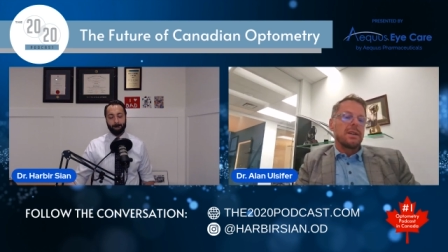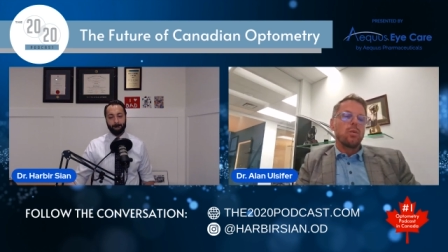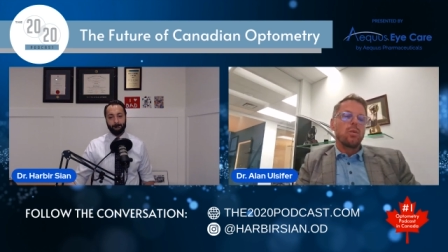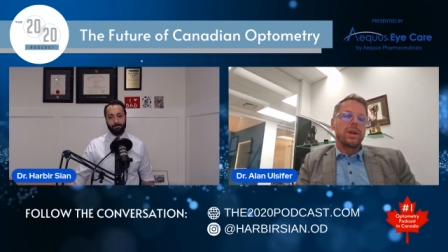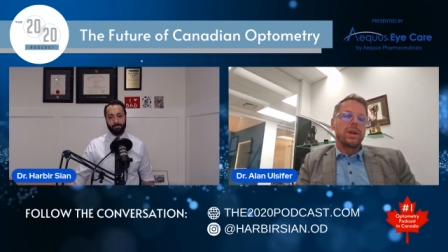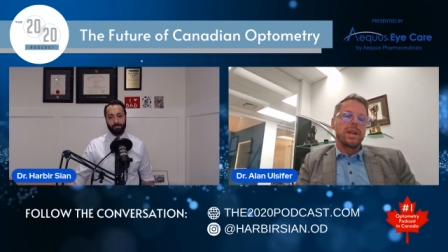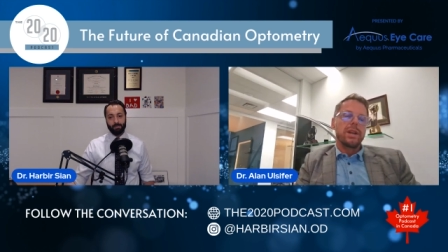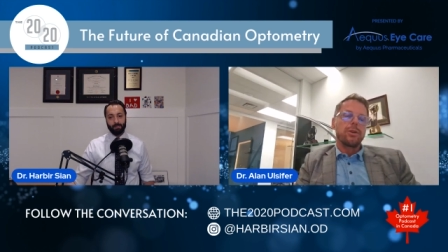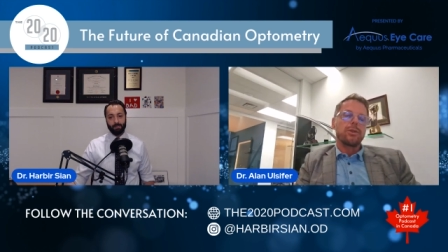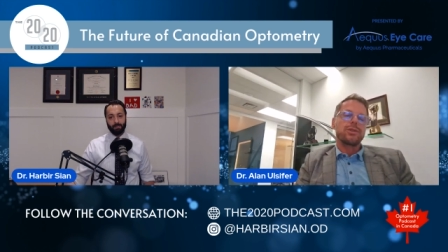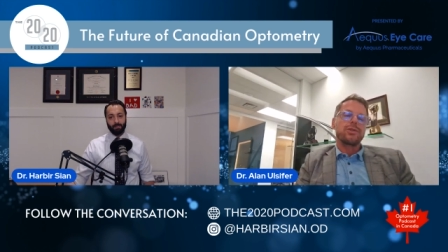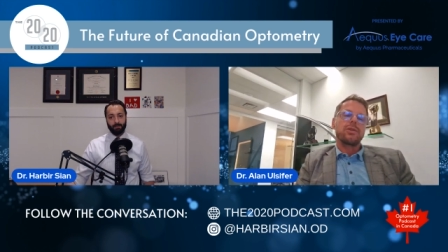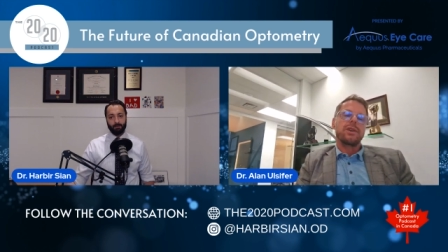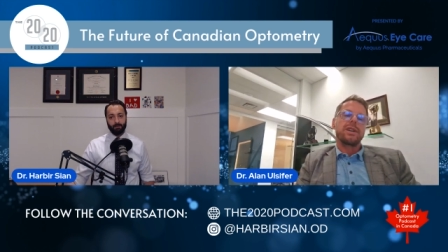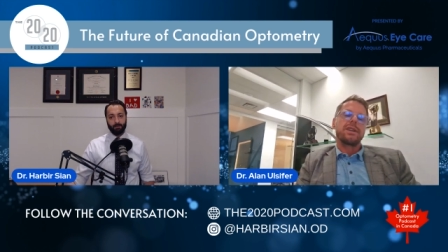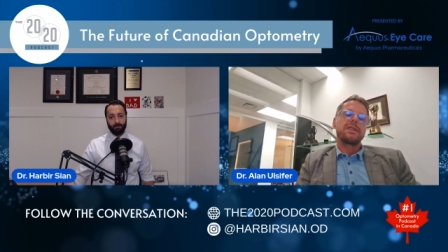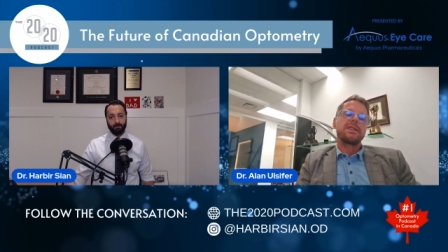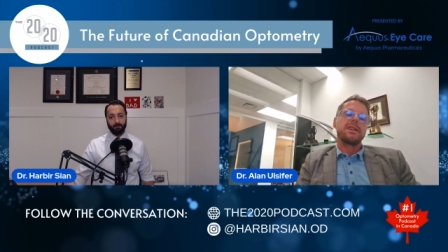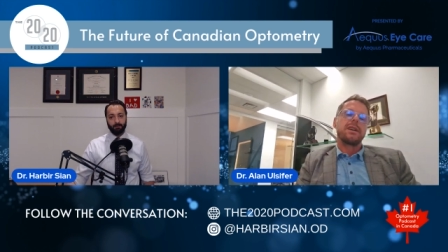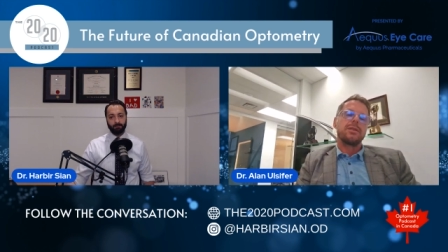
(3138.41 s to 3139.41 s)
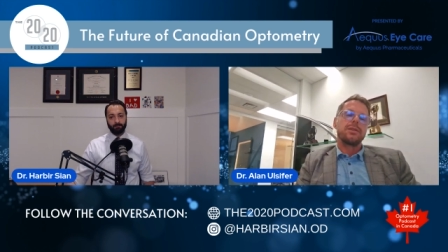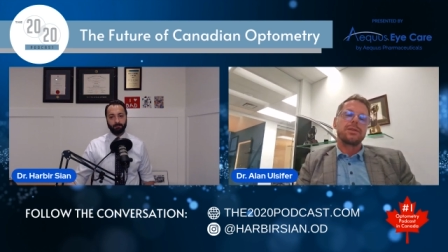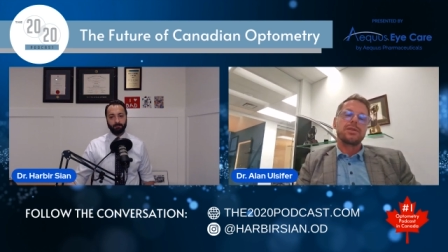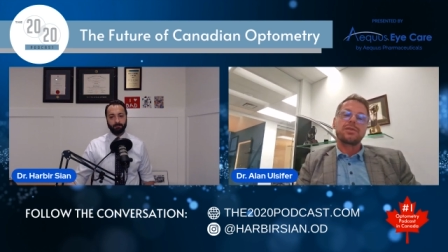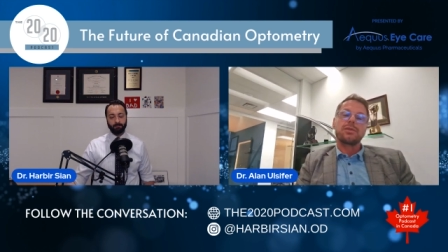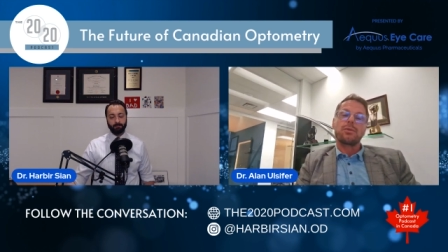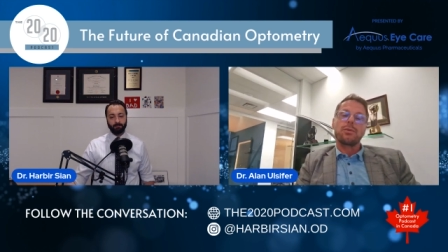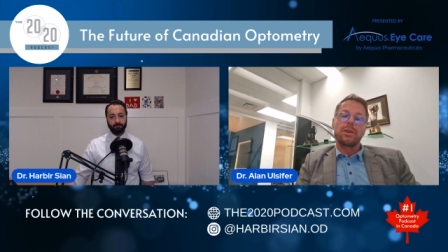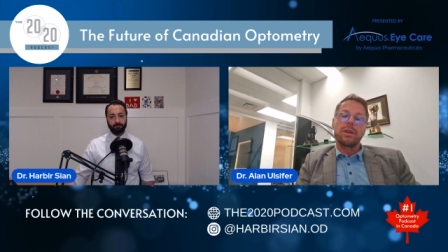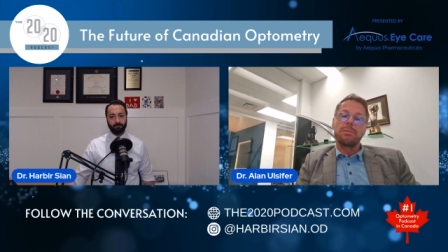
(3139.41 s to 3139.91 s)
we are trying to tell the
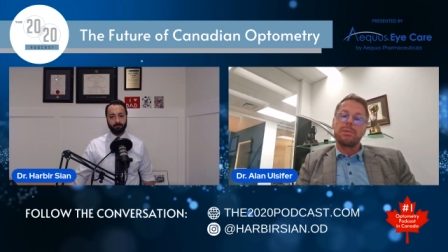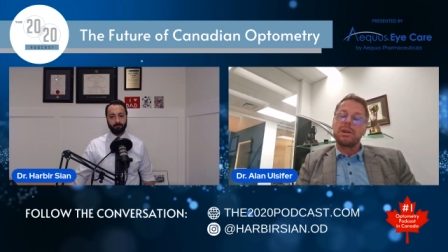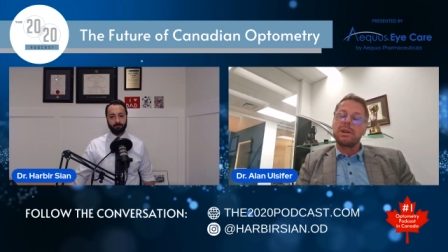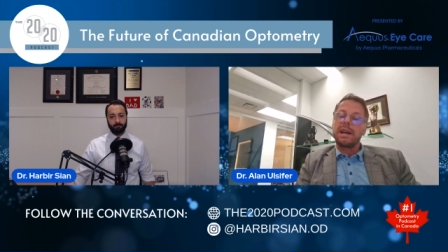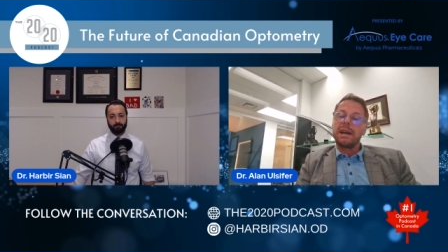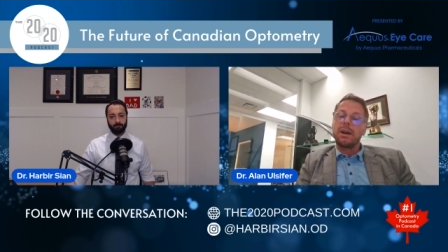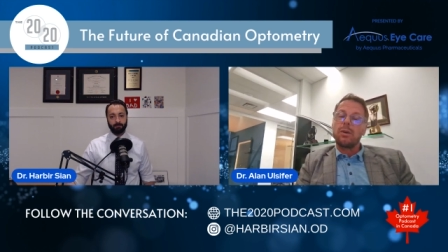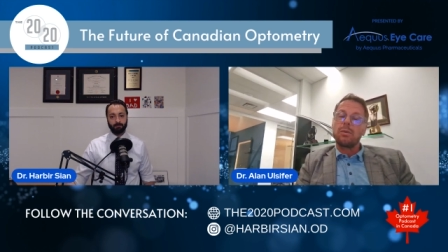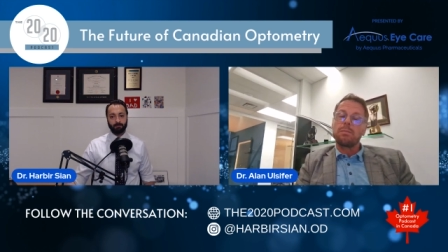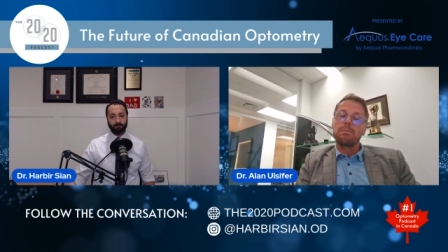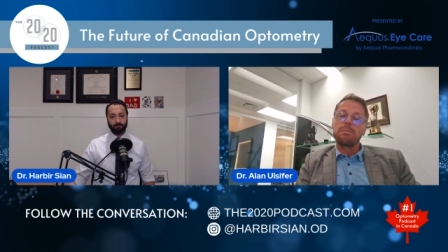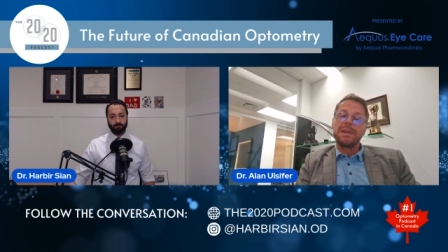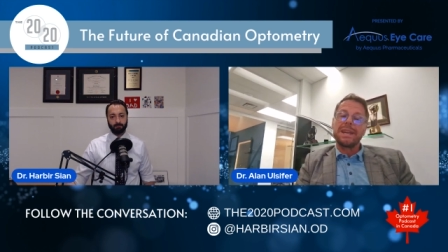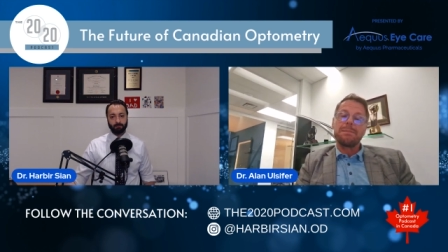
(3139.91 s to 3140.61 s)
story about how